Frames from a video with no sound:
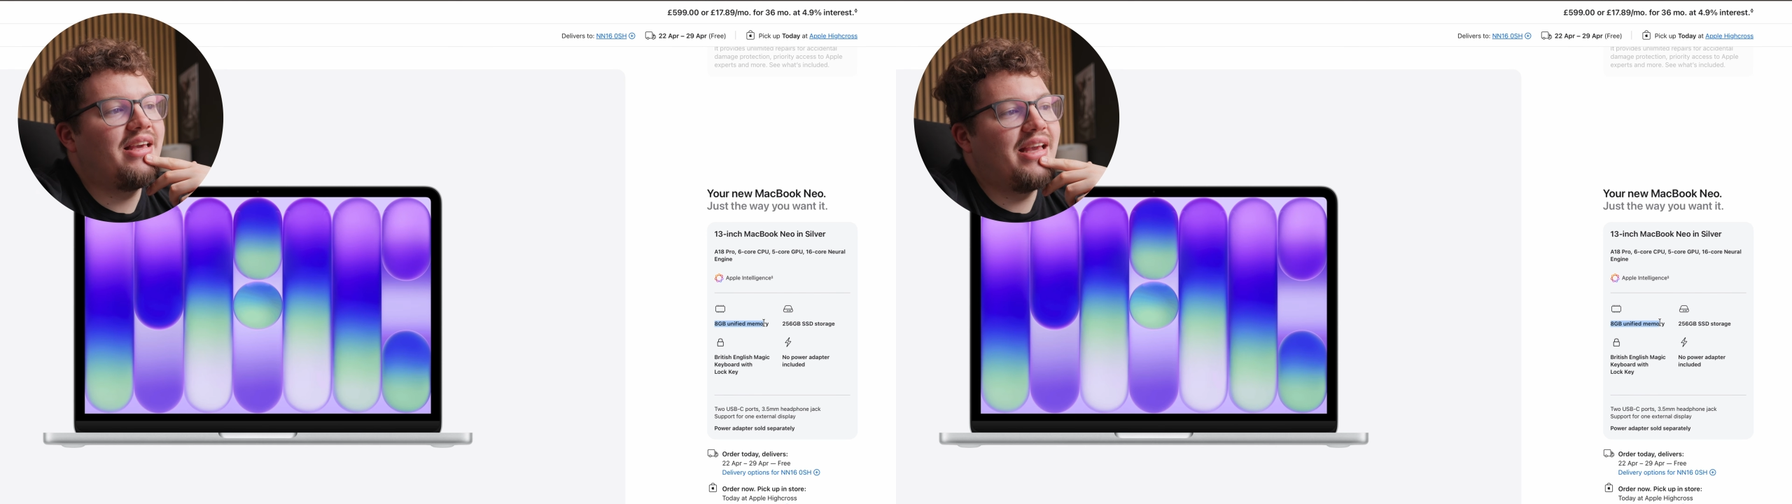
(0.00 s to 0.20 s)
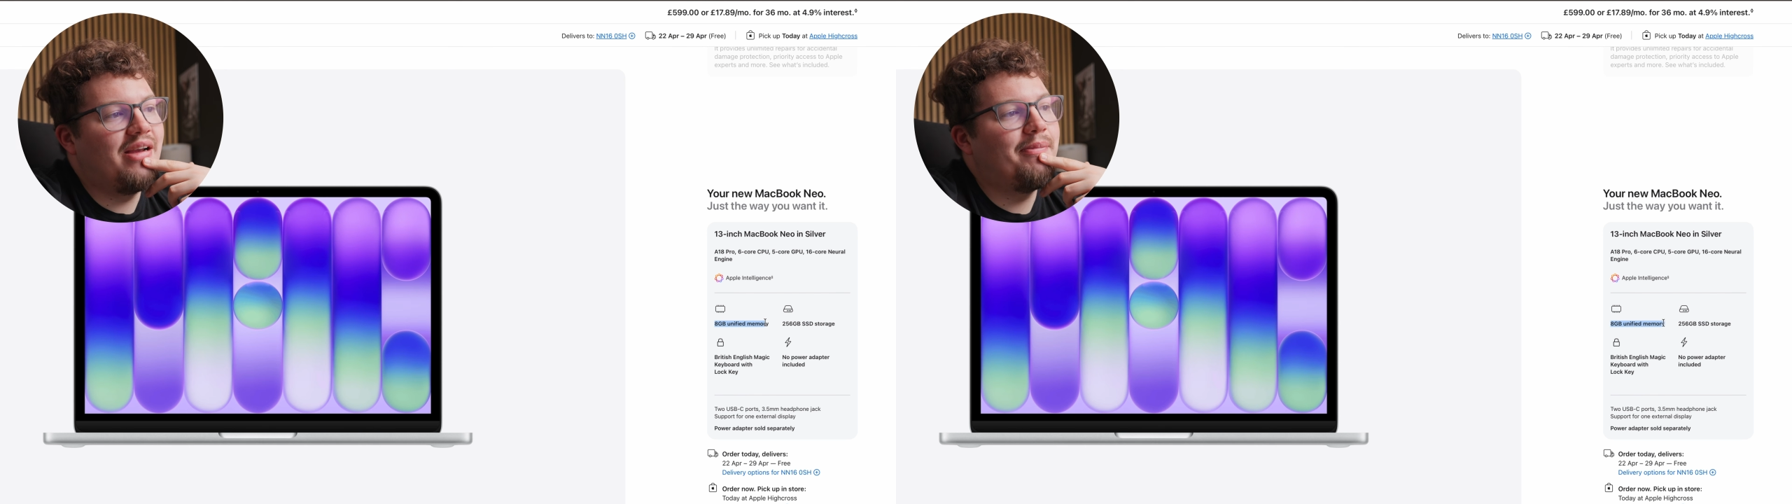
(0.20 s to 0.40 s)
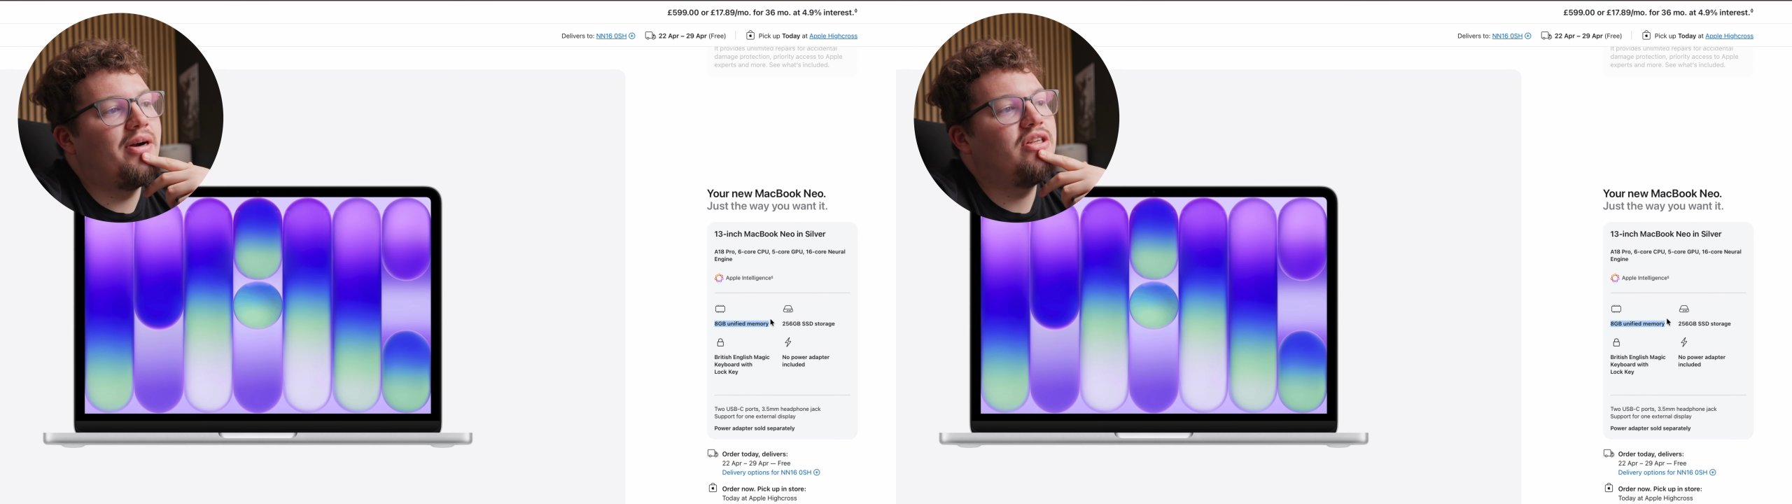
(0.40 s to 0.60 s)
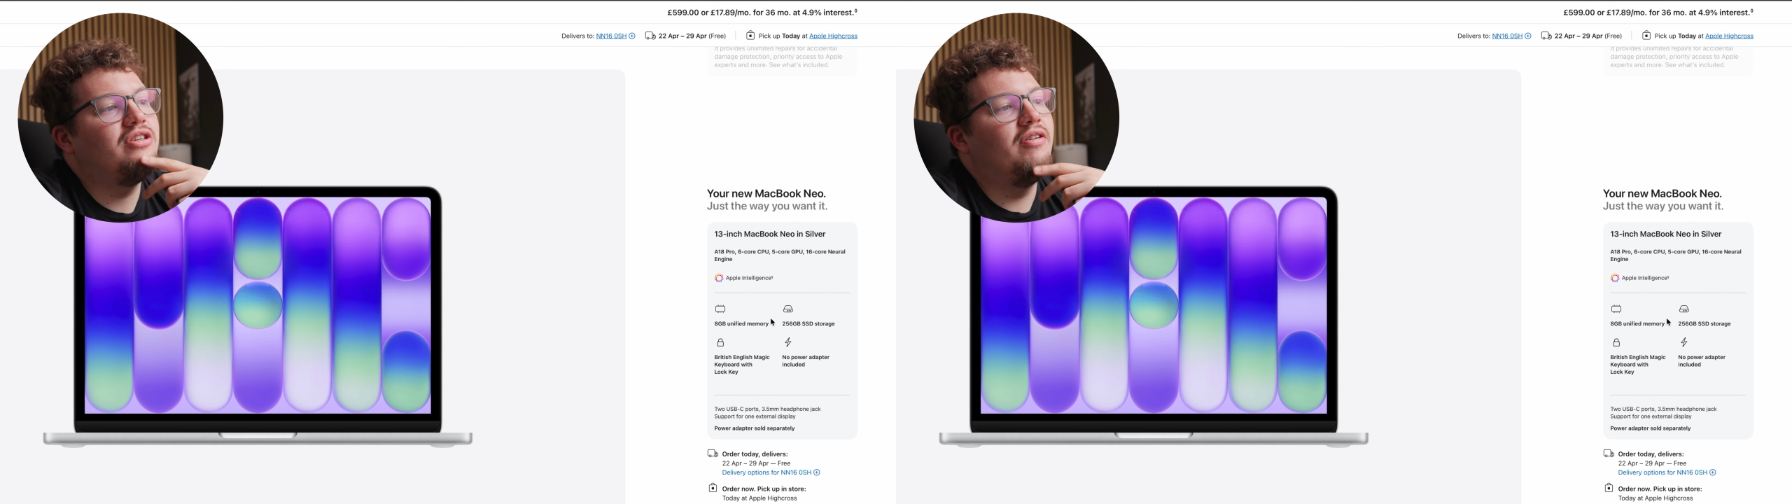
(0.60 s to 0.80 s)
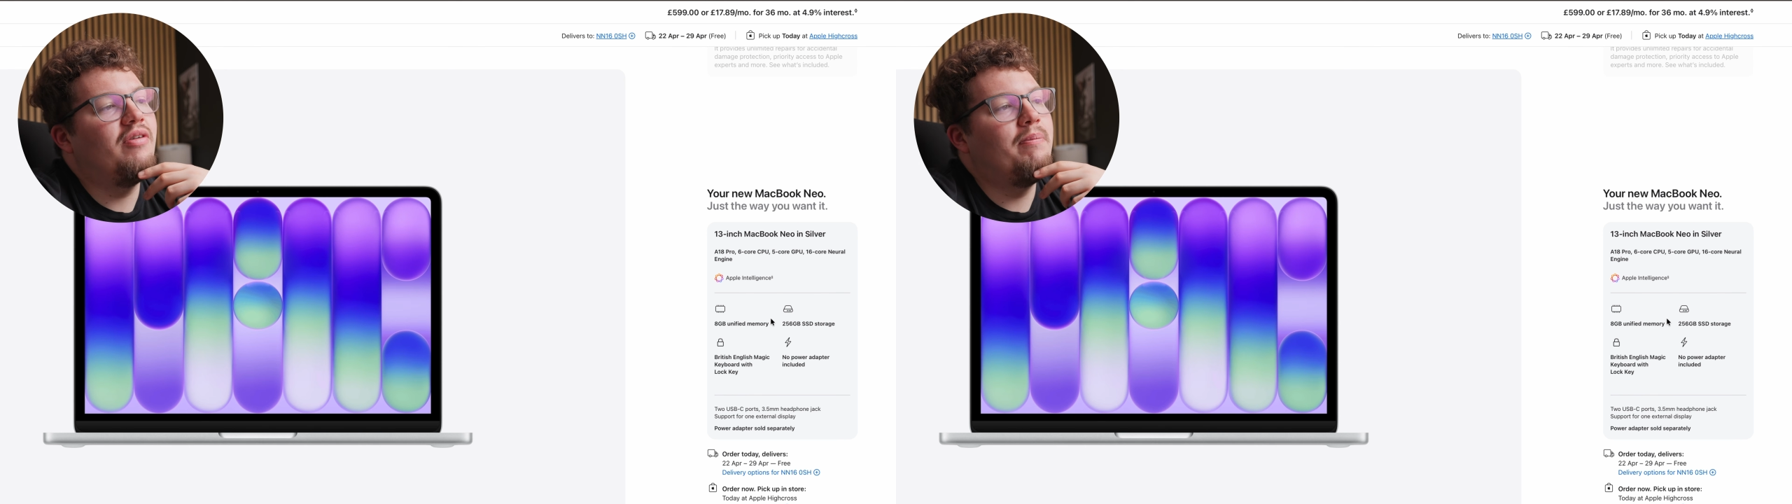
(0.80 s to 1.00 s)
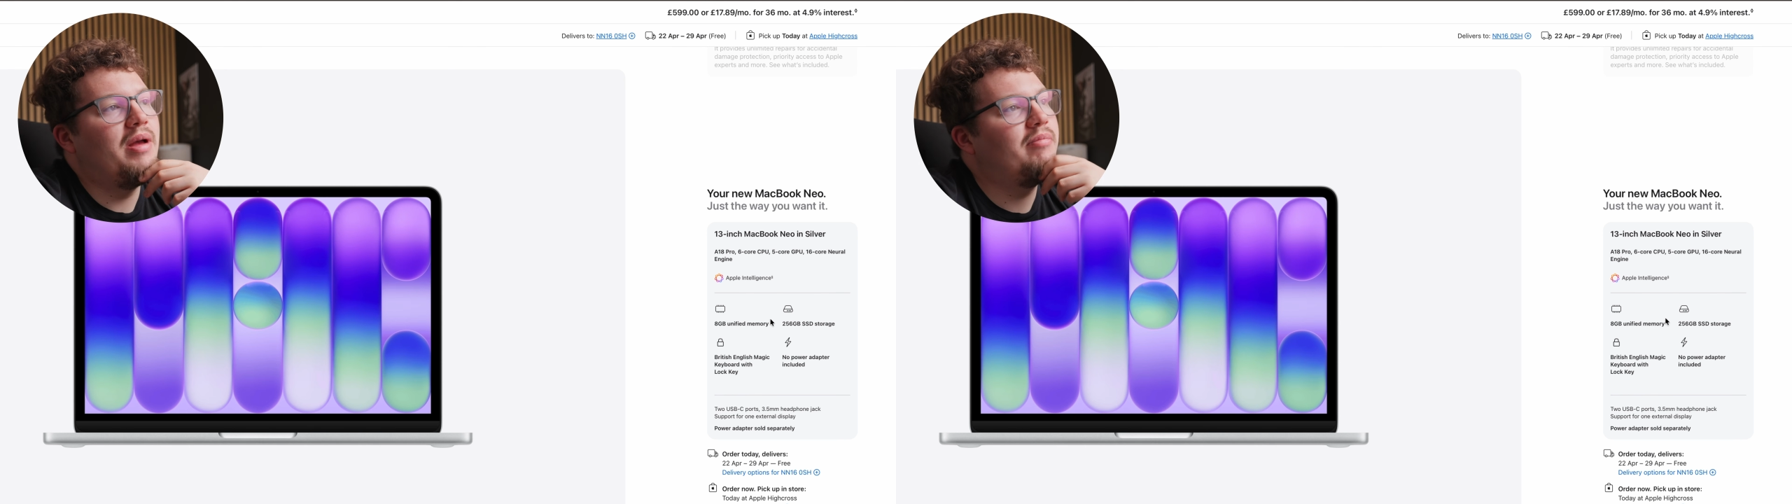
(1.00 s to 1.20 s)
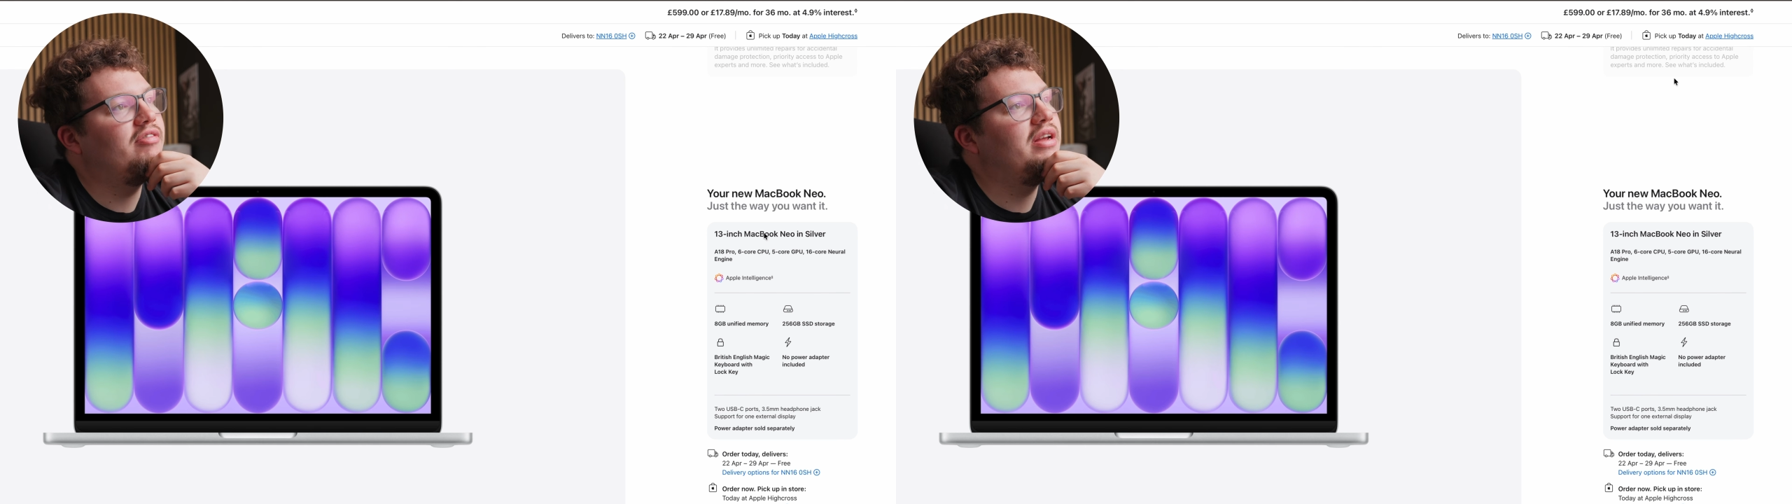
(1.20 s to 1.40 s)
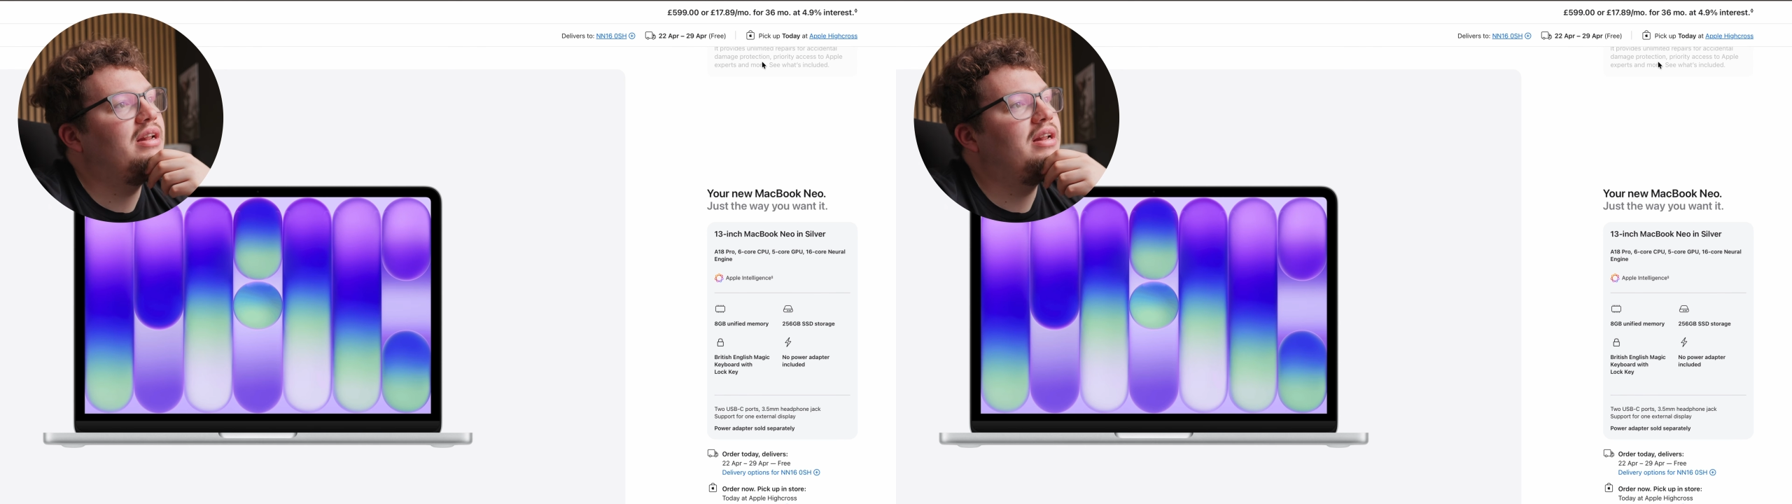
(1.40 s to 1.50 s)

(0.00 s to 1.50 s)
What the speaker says: gigabytes of memory.